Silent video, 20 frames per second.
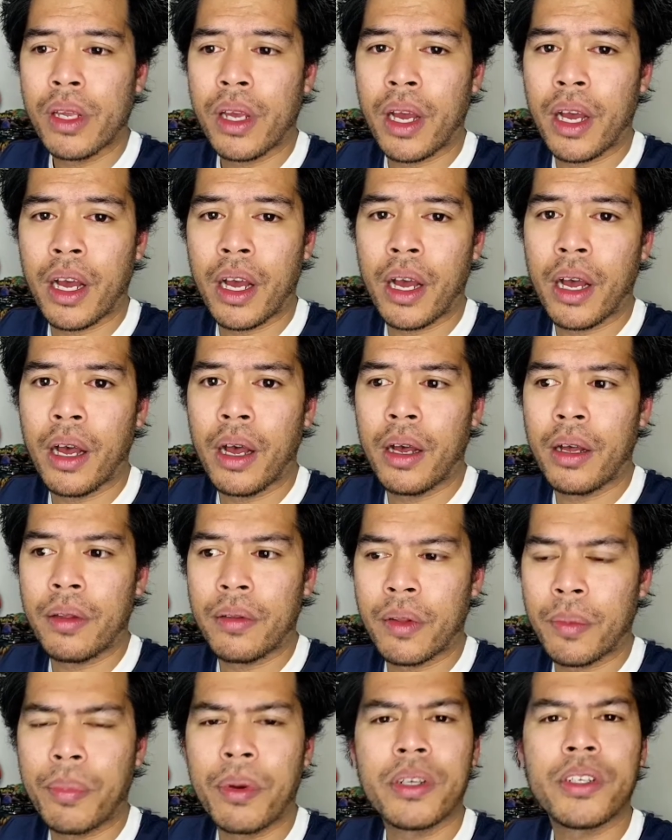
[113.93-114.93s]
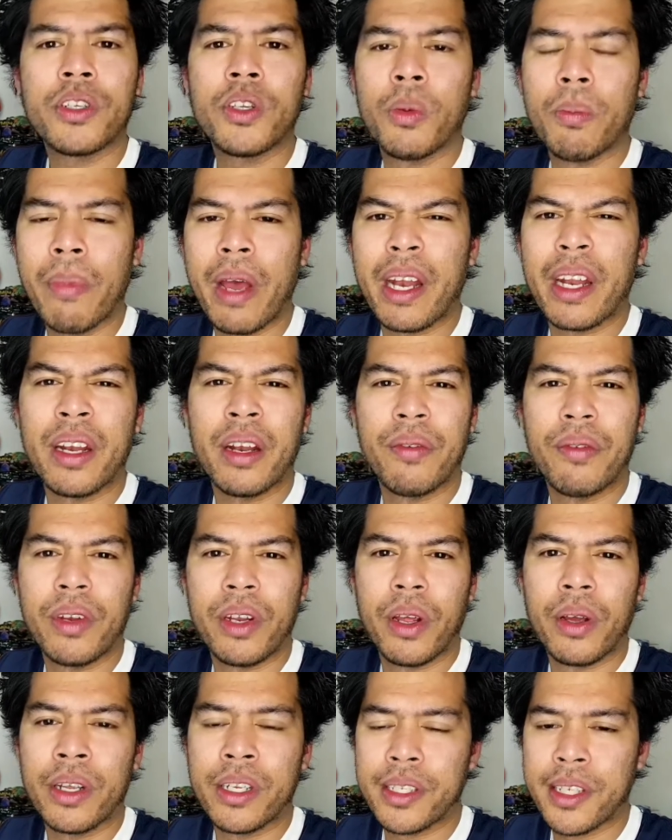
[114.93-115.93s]
Uh, the person you met in the
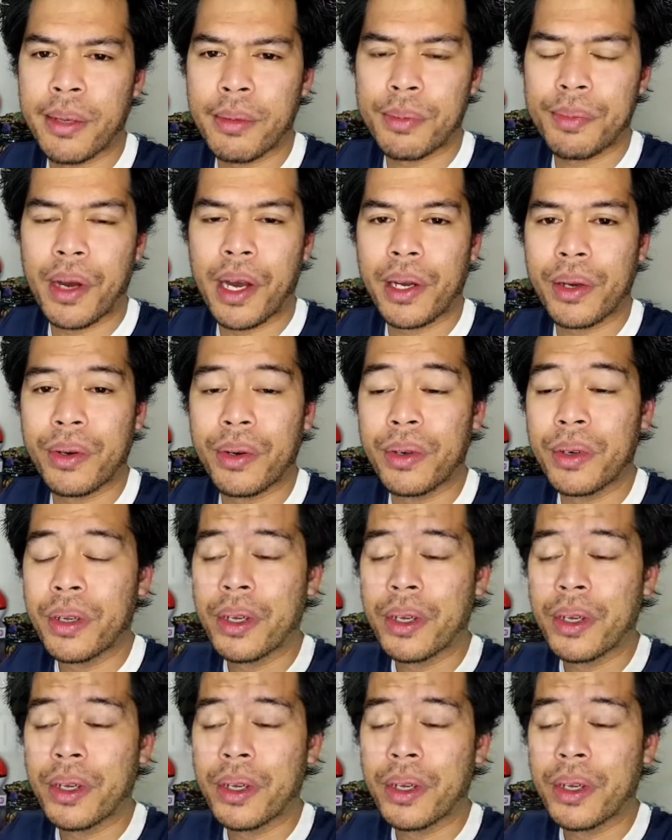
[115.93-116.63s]
video, his name's Michael.